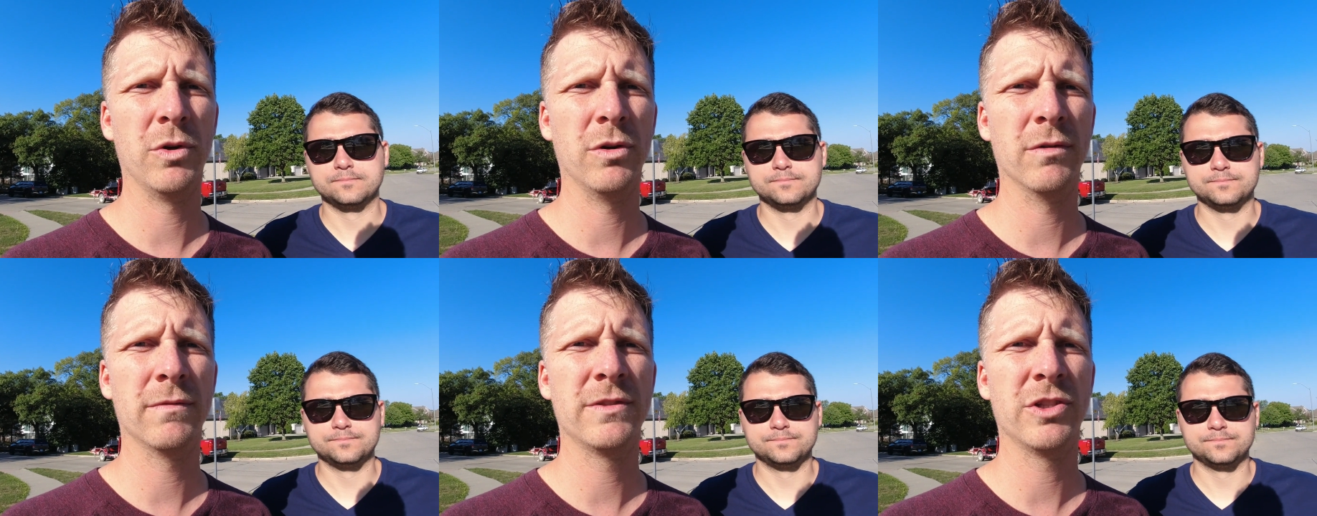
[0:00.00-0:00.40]

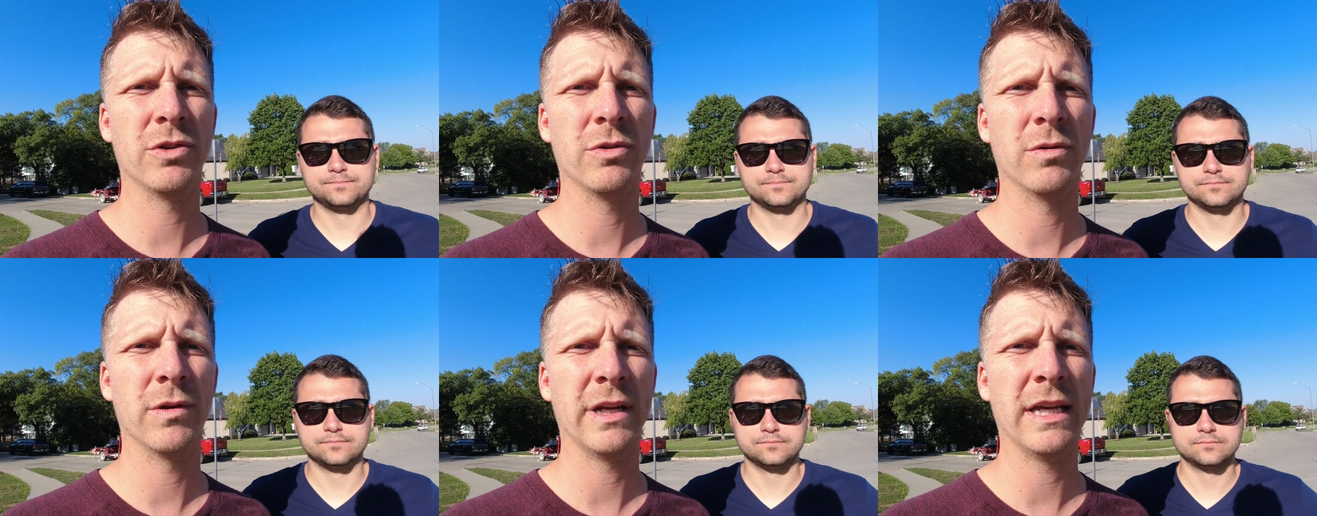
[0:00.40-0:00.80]
Speaker 1: move
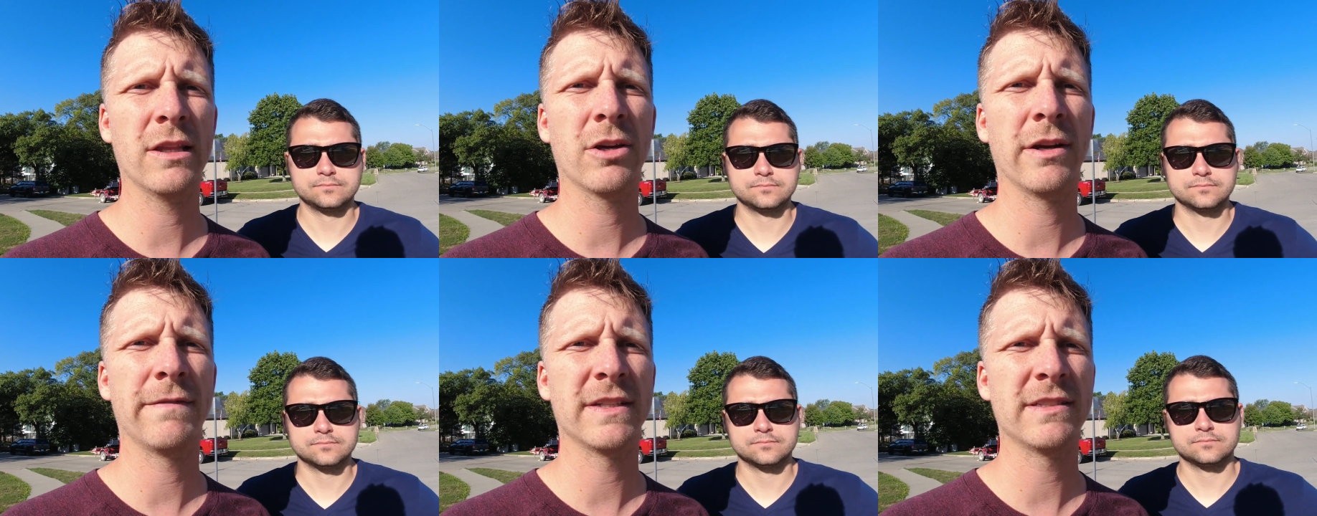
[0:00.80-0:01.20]
to.
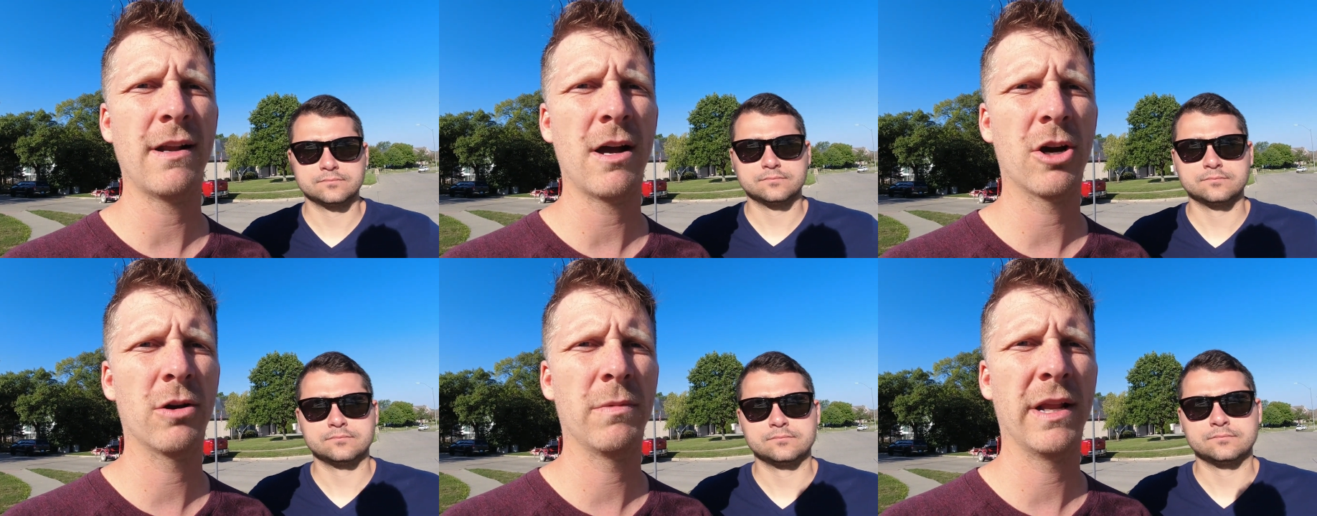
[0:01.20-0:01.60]
Either if it's
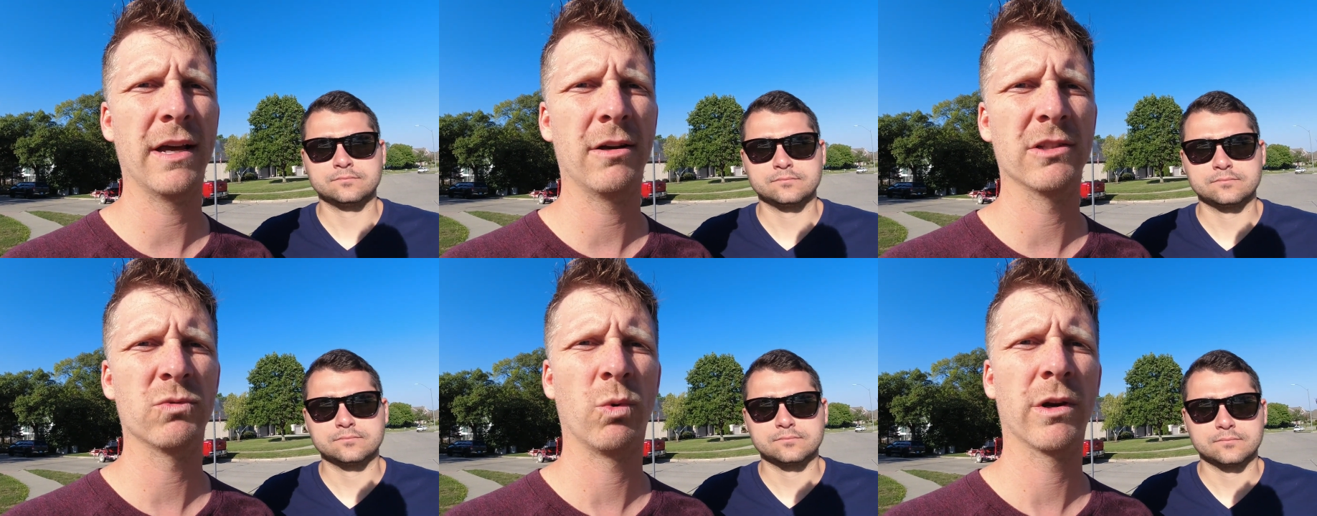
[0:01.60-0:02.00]
not
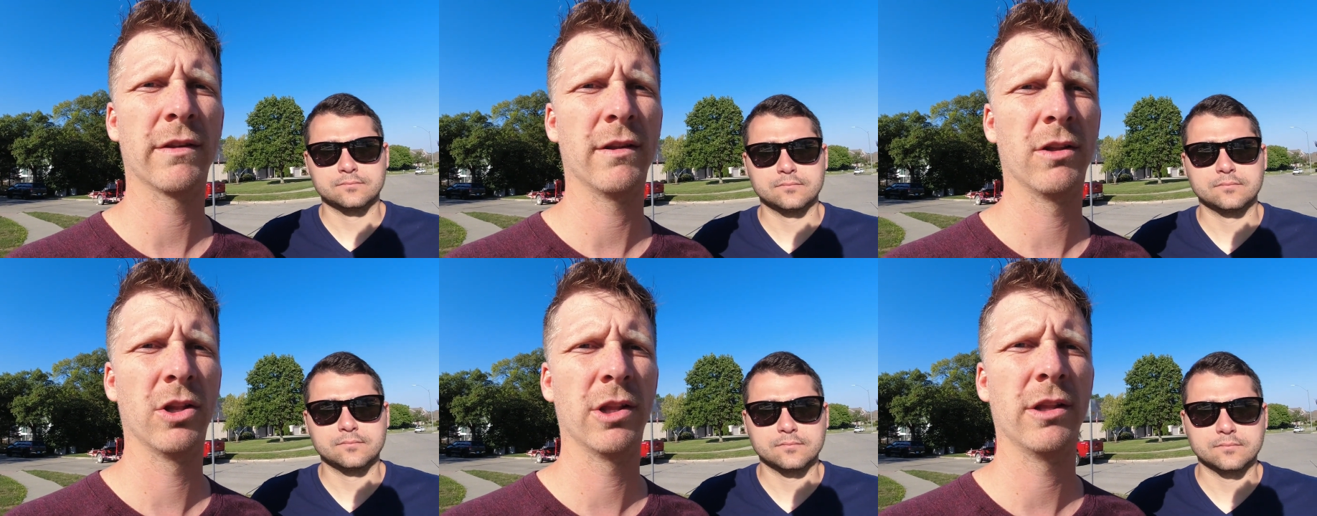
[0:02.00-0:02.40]
Urbandale, it's one
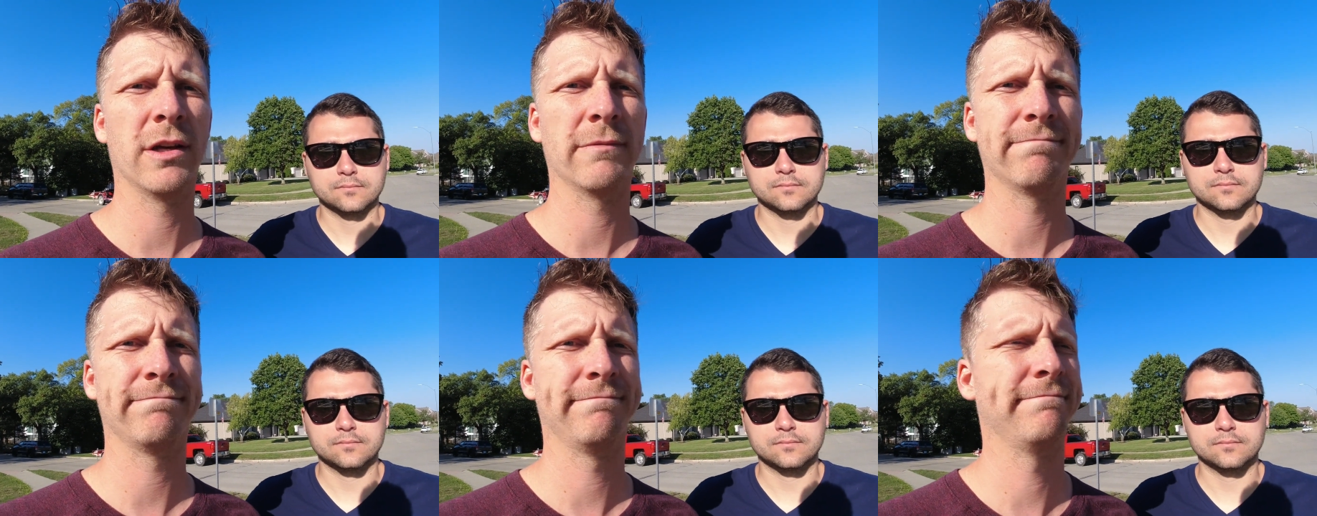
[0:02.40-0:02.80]
of the,
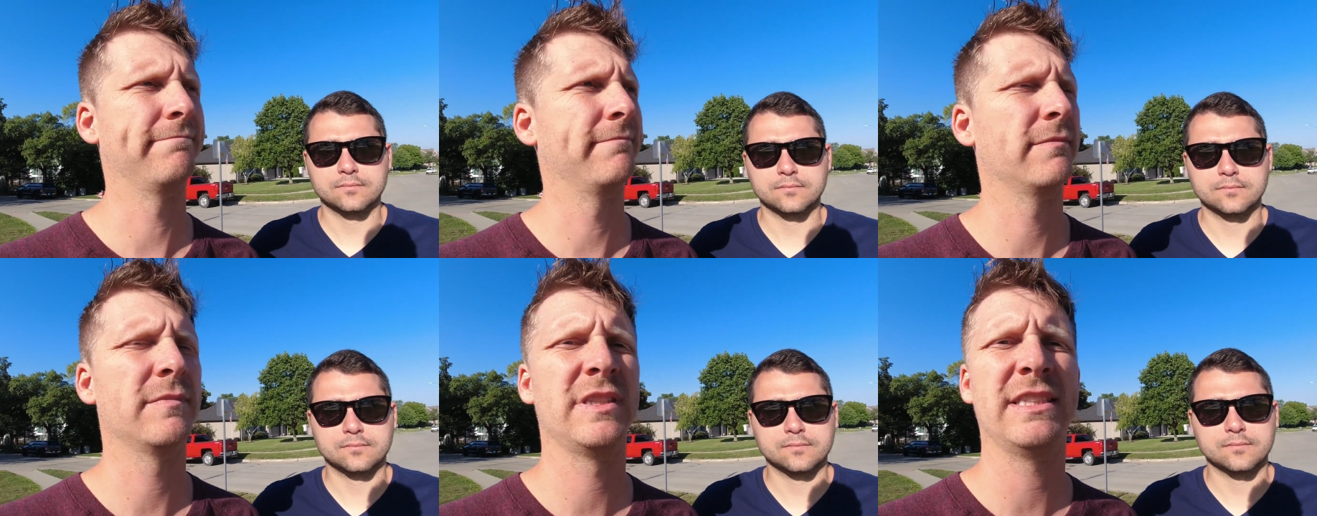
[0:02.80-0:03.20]
the
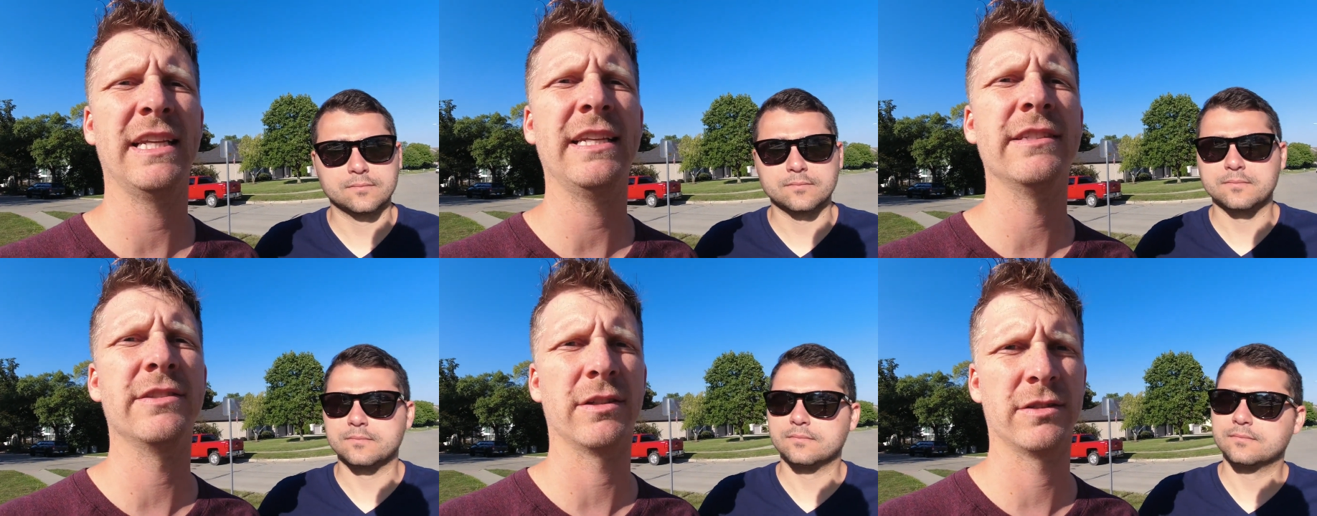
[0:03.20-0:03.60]

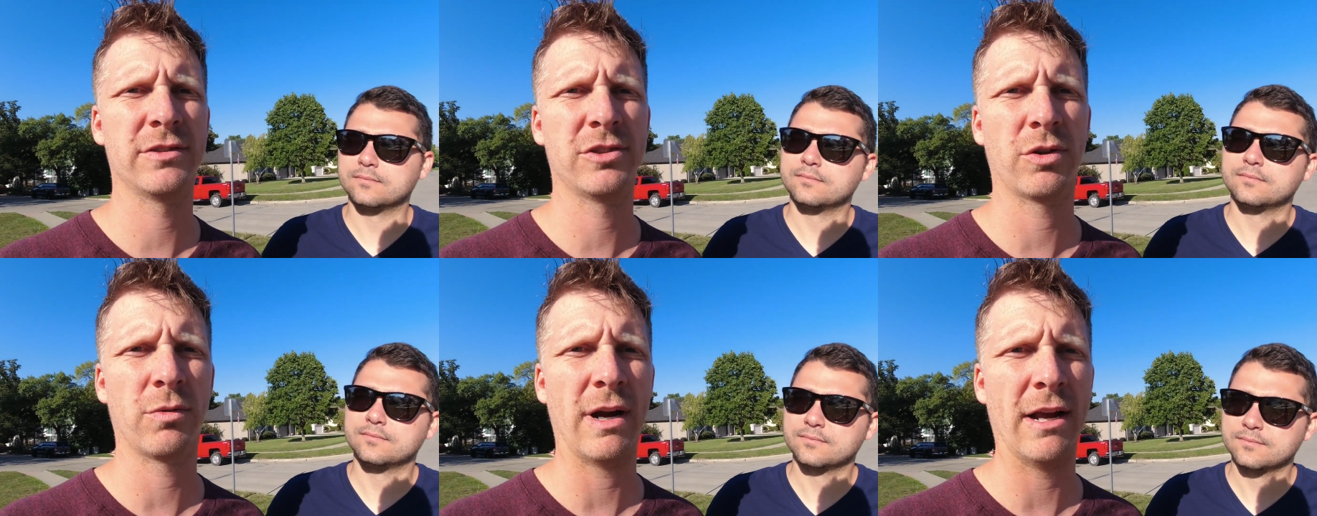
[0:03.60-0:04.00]
cities
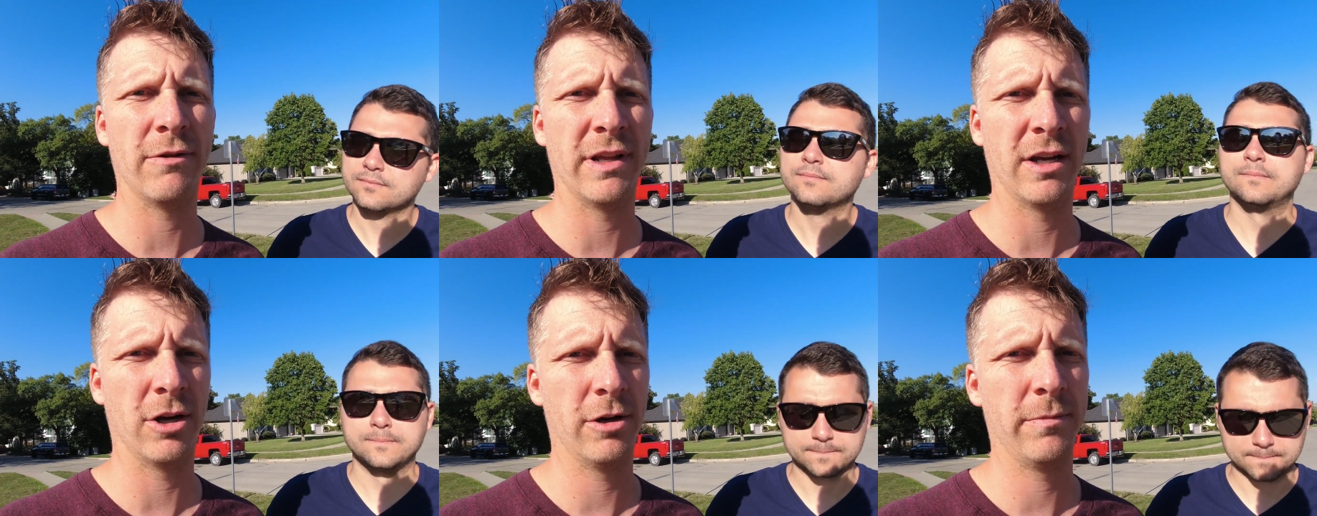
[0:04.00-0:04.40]

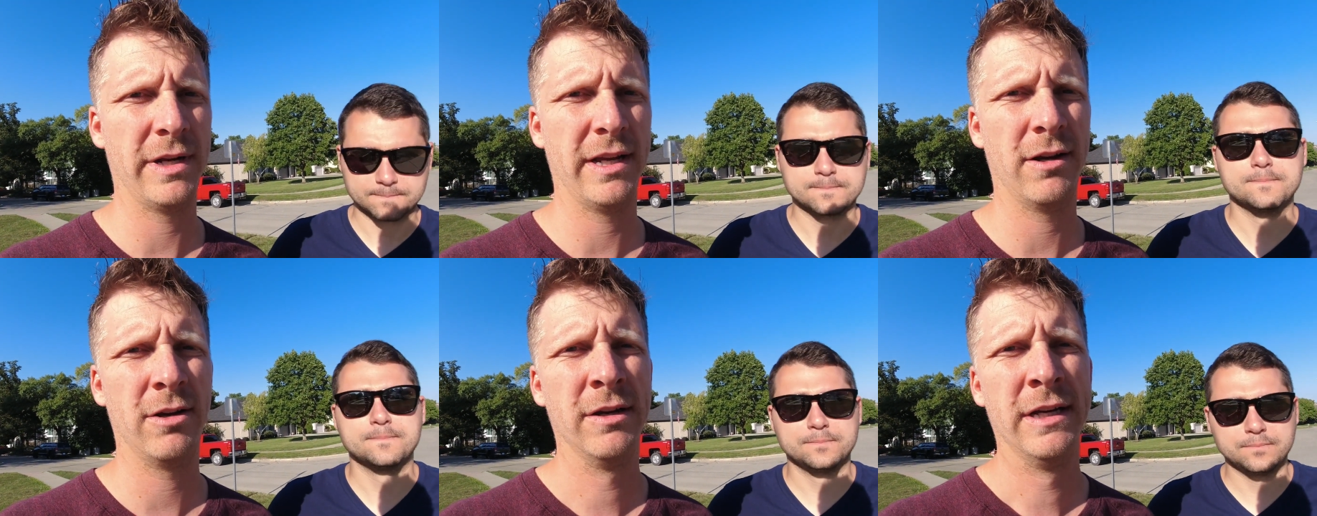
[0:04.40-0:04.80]
surrounding
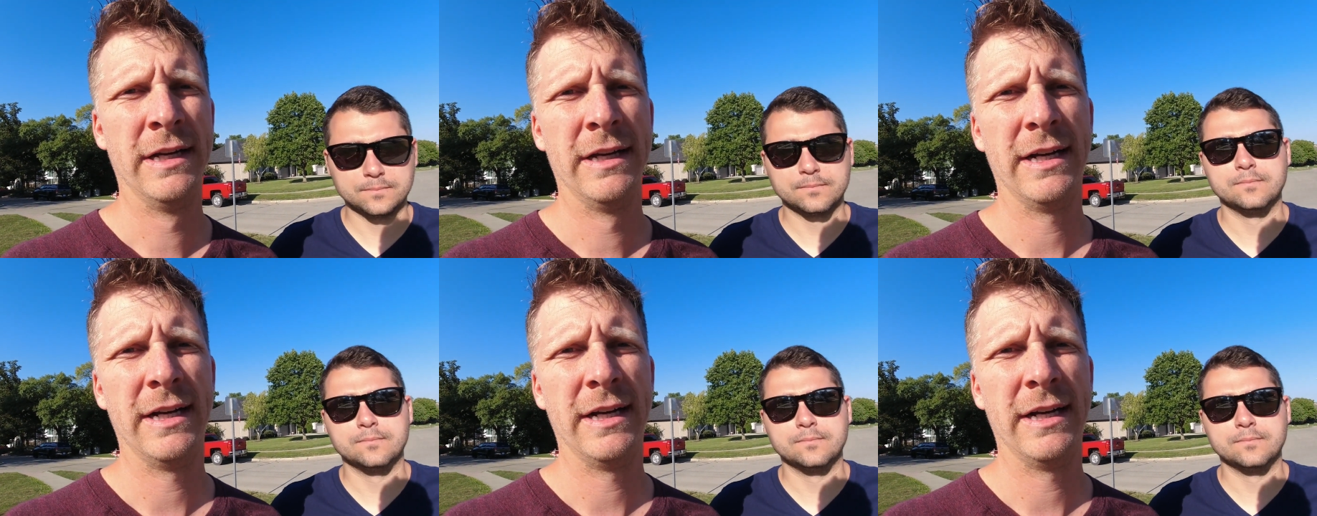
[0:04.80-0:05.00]
Urbandale.